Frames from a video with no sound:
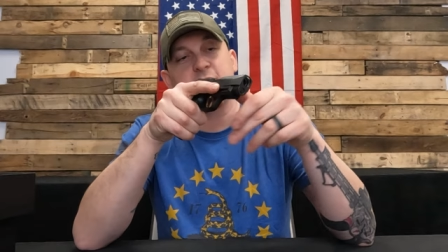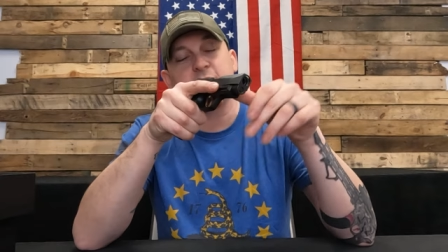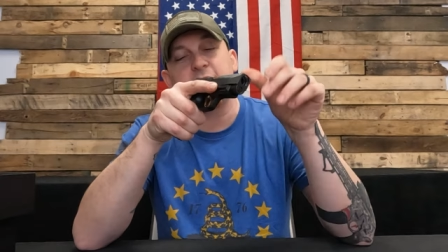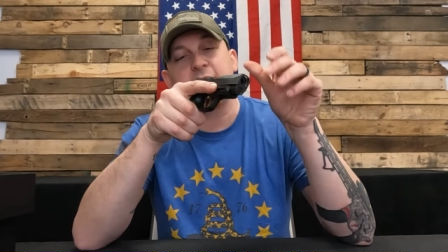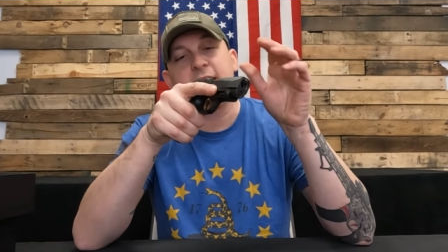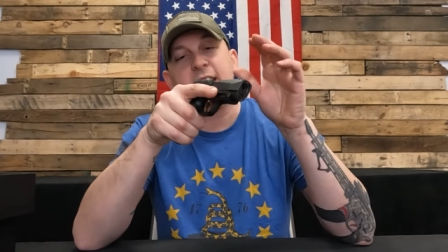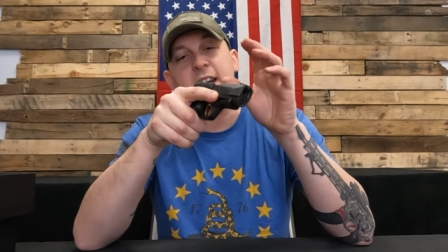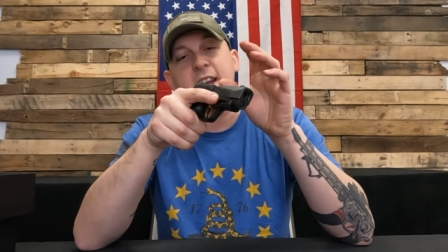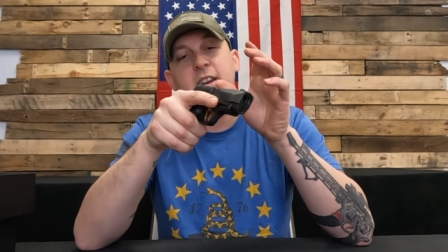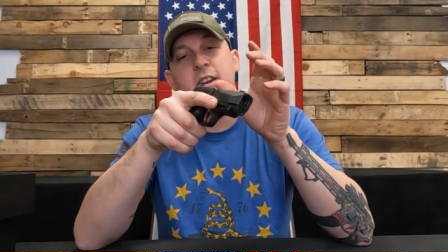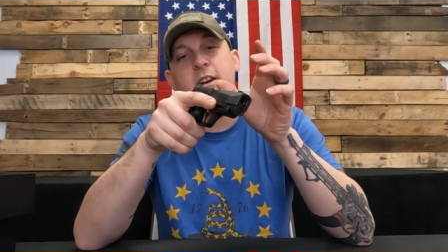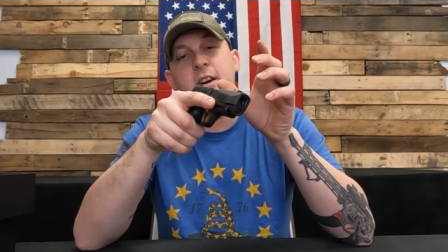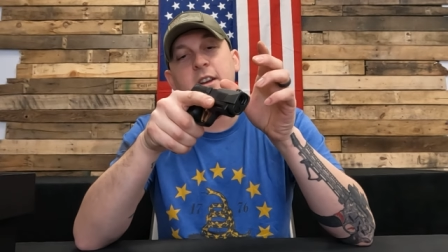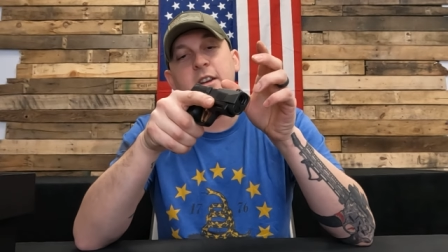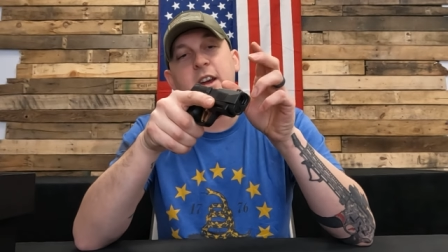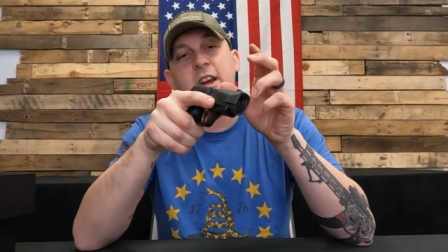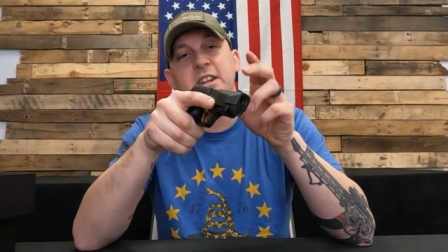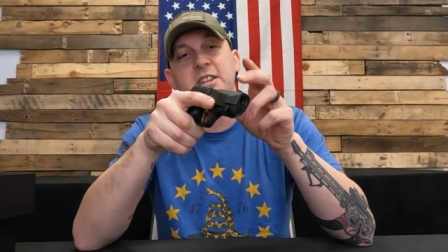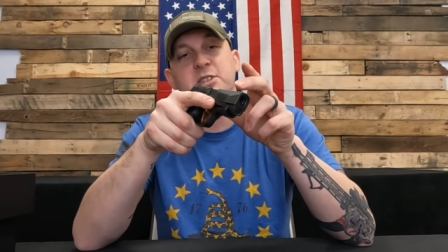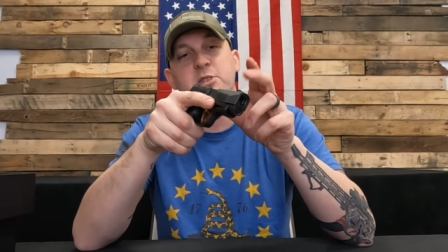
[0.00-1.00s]
So they got a
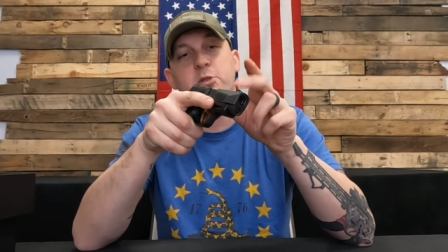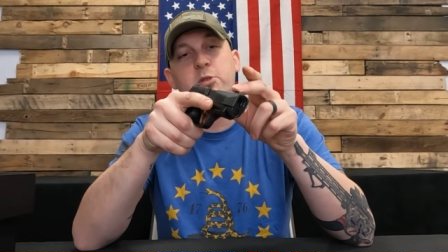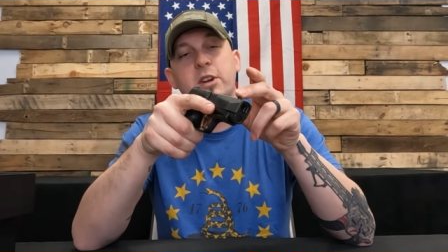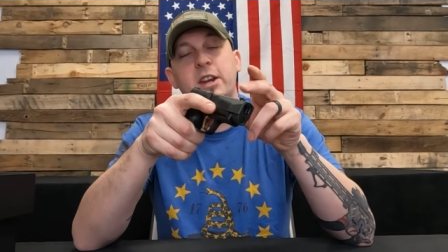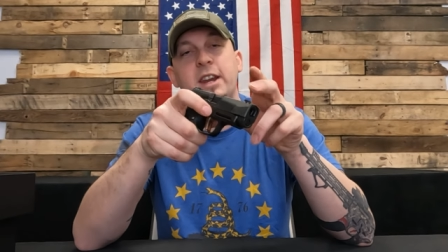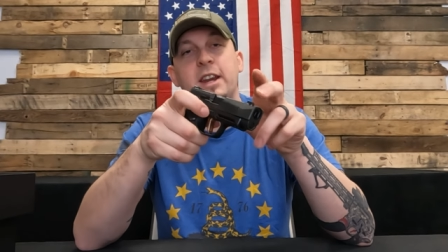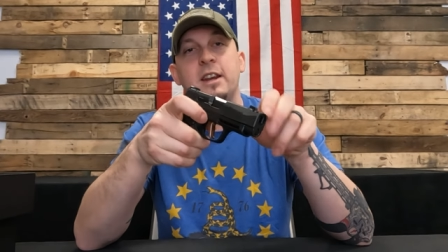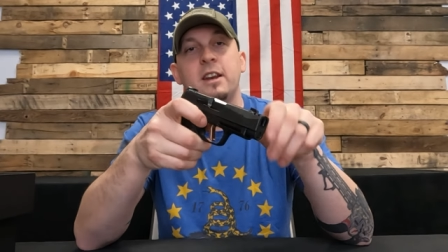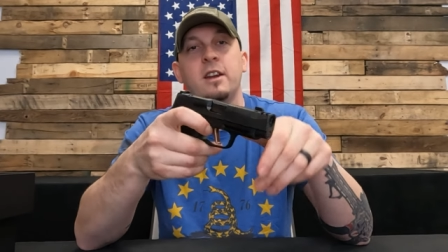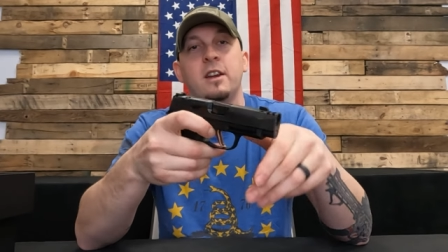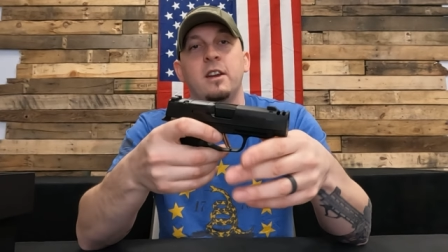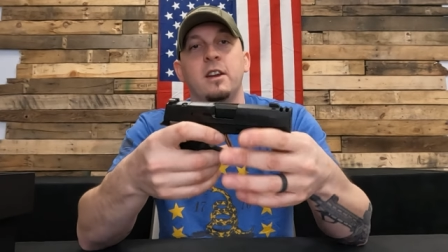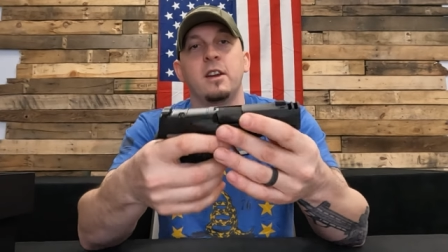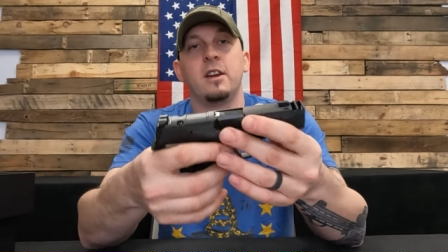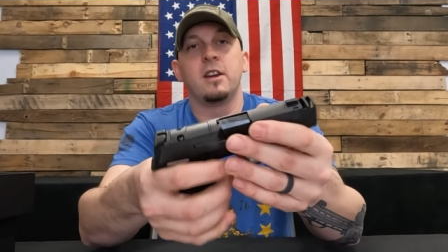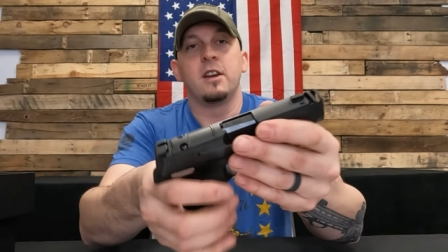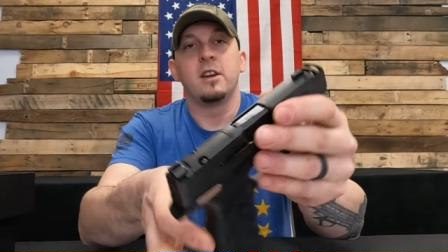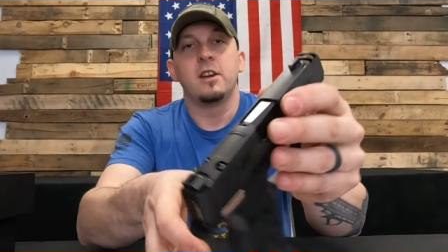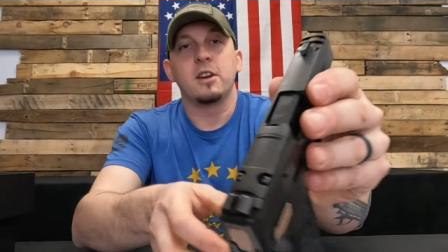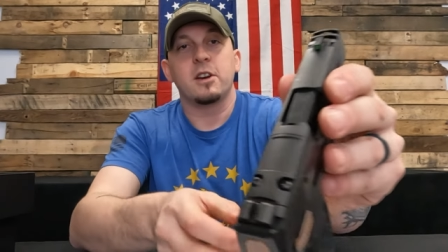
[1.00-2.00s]
nice green
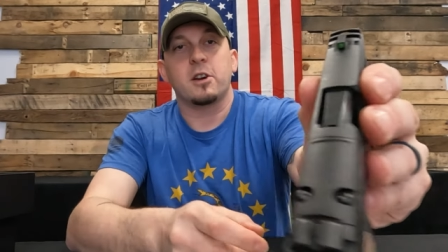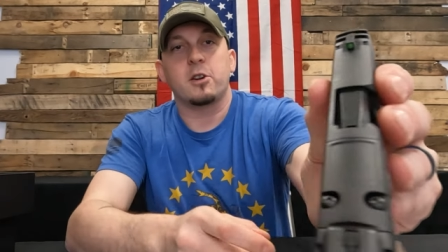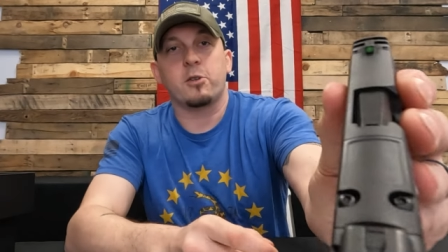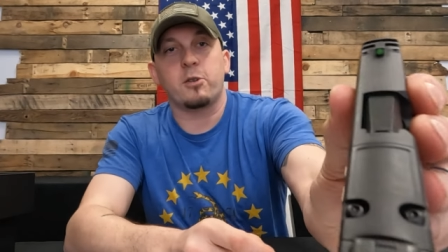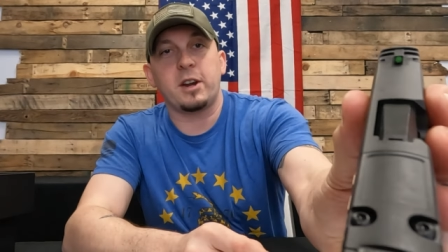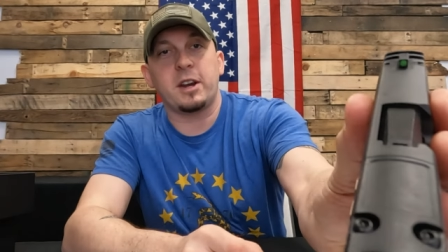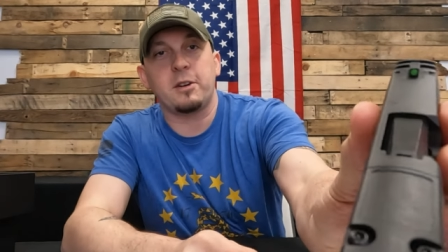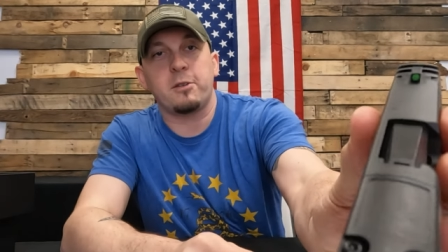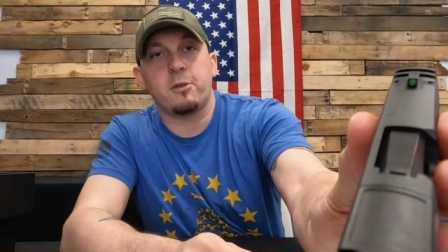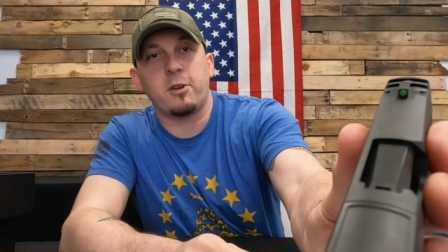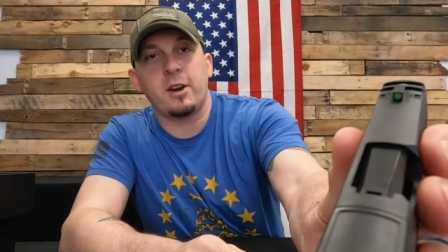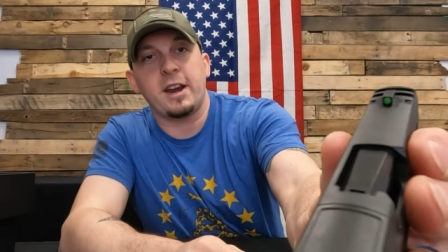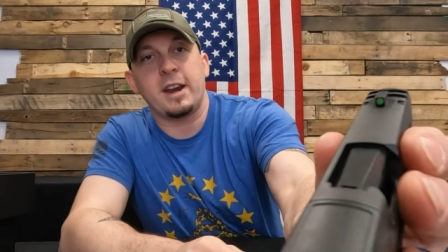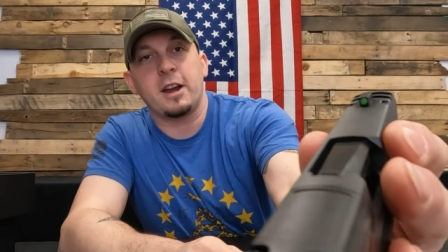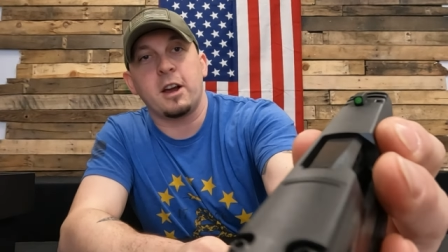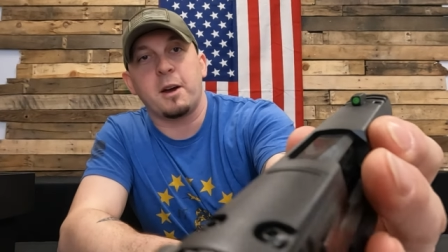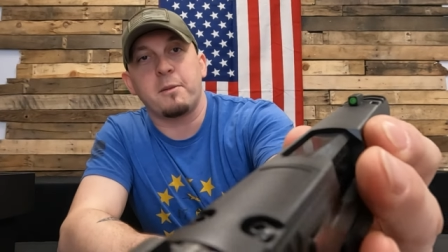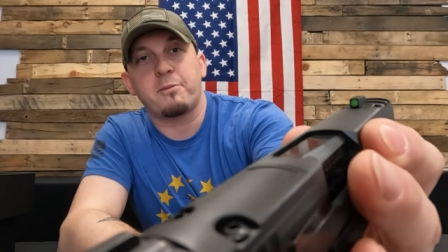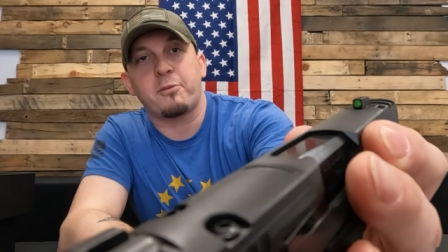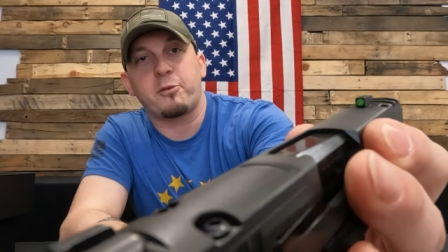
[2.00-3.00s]
green
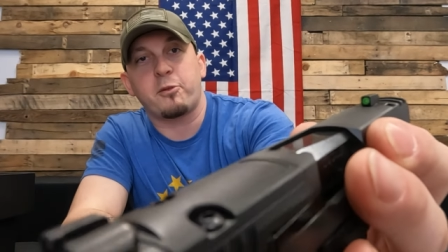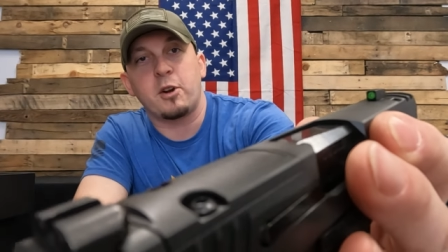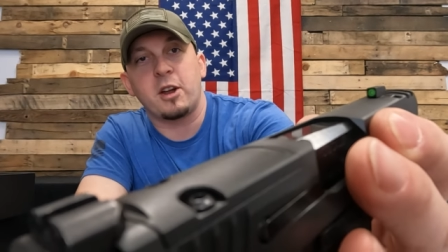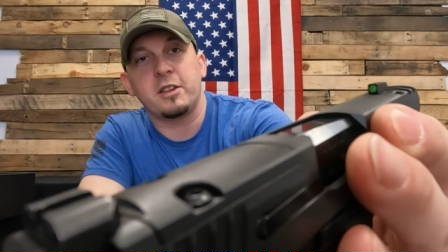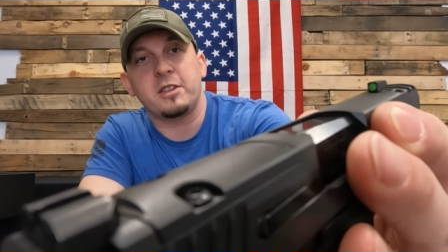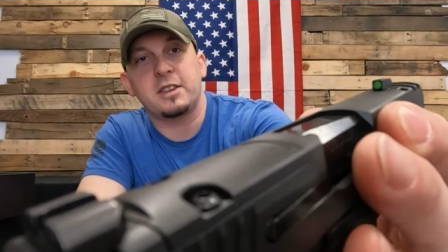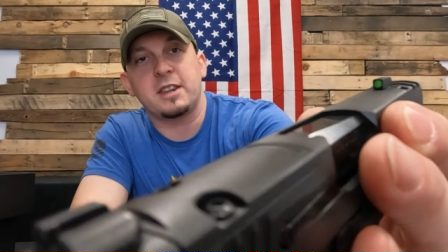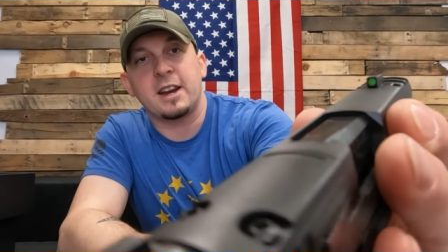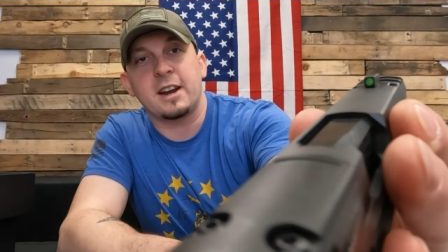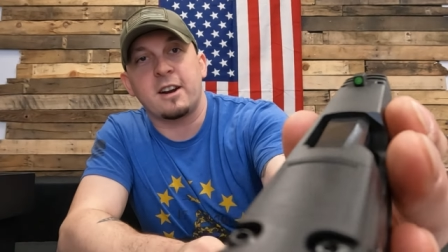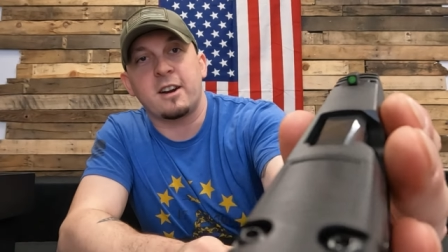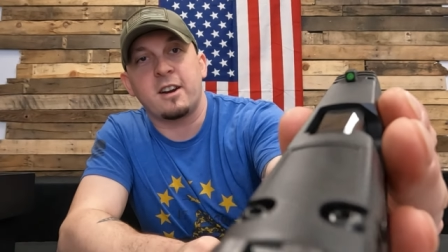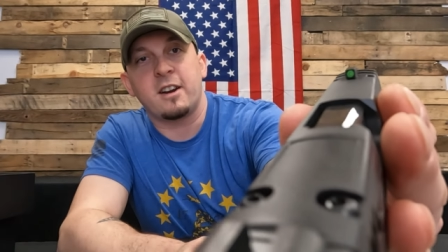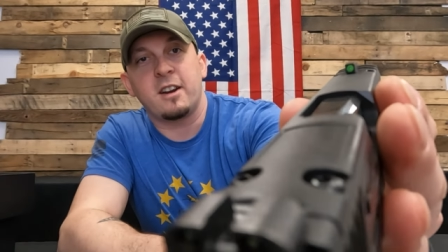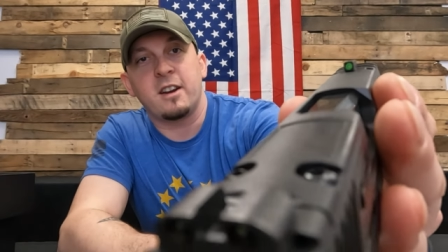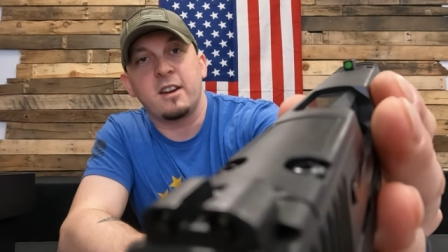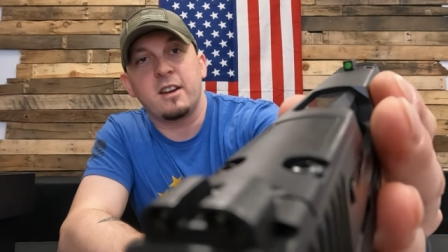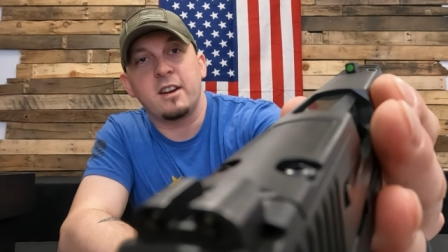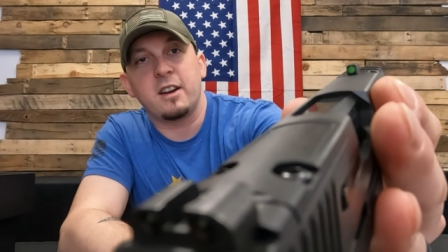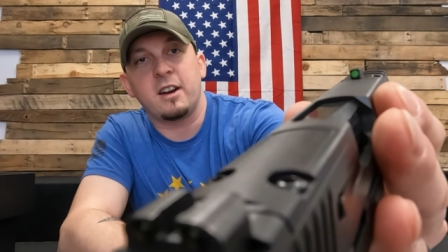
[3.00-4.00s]
ring up front
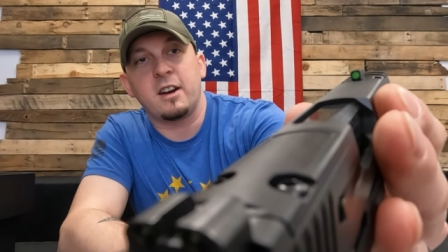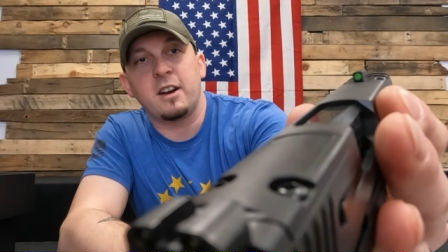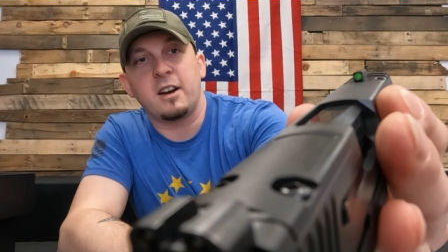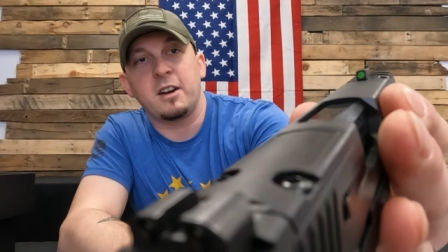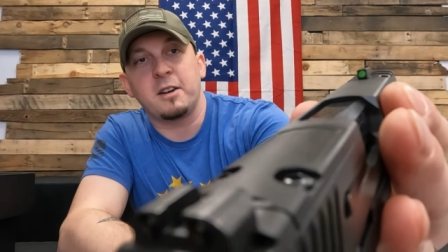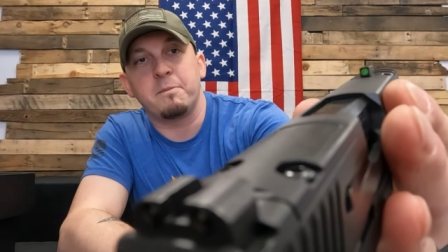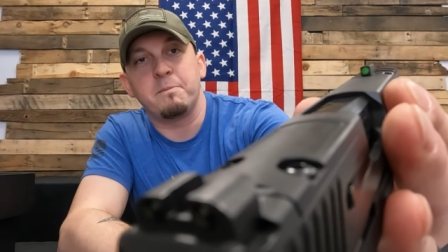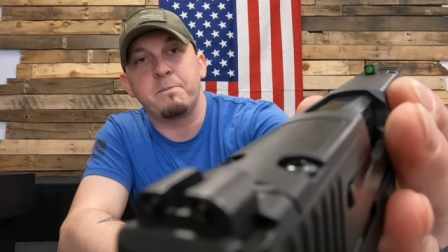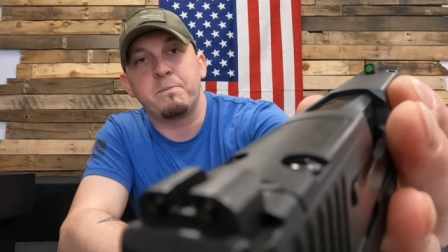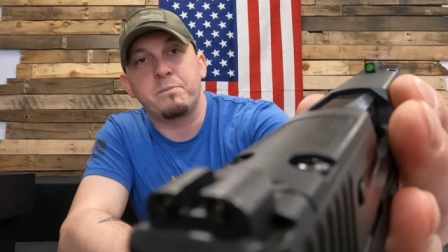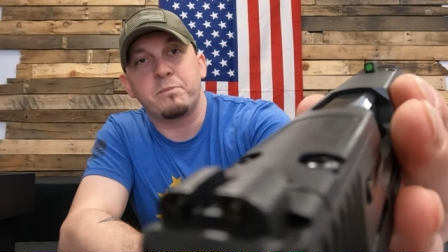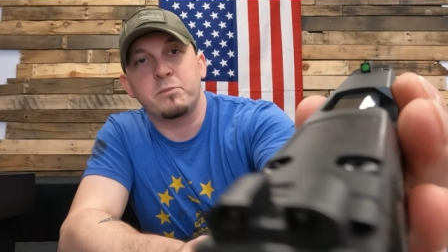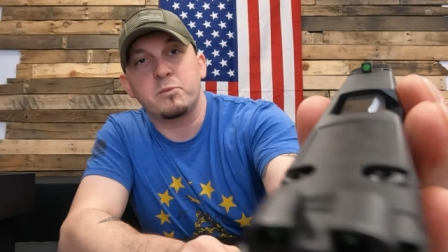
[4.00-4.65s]
there. Um,